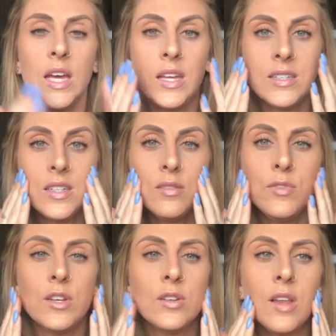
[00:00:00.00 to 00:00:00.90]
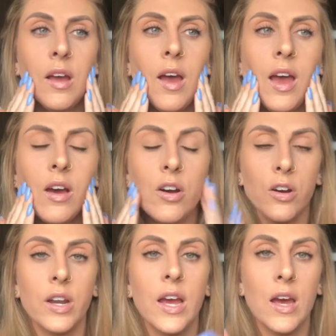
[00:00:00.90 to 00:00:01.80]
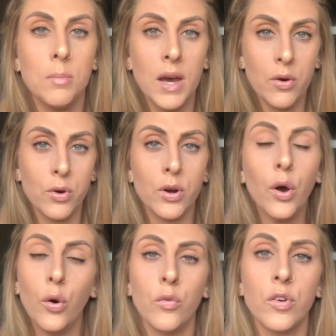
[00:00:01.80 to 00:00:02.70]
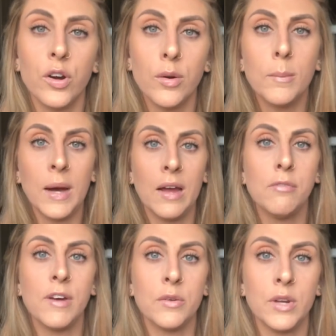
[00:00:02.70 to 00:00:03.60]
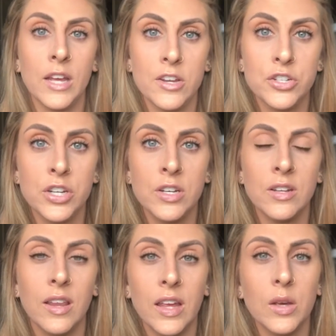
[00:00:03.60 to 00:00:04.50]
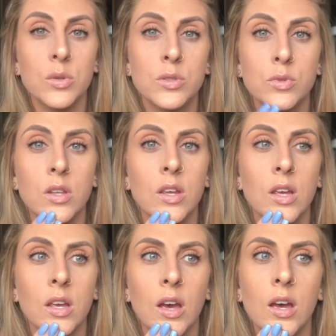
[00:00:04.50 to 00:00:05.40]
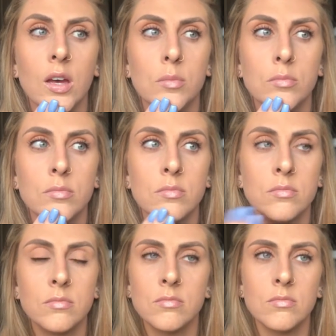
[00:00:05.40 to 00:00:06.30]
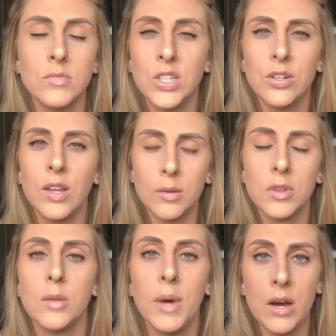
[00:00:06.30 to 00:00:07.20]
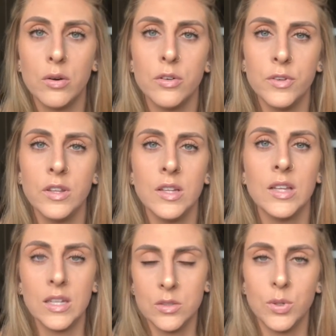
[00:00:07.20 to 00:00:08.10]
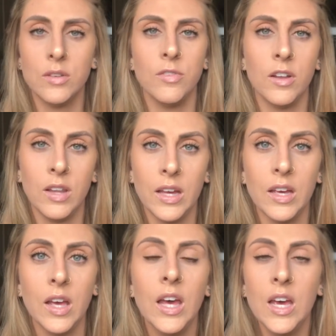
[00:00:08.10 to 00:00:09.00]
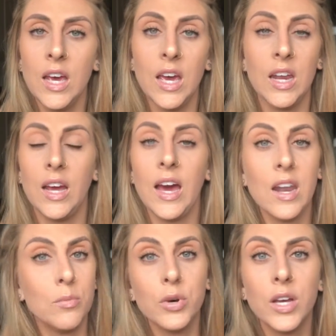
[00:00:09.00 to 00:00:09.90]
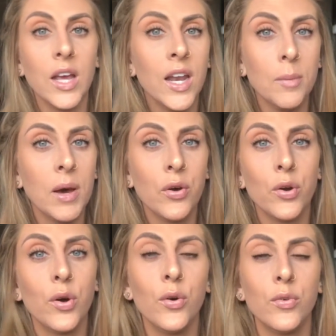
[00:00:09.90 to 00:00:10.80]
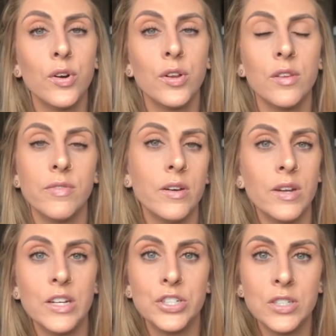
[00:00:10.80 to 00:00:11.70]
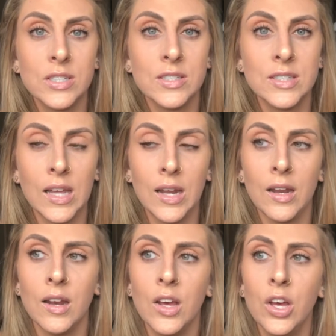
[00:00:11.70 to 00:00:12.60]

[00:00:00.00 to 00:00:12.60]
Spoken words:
It did feel like I already had powder over my foundation. Like it was really, you know, like the powder feeling, that's what it felt like. And I hadn't put any powder over the foundation to set it.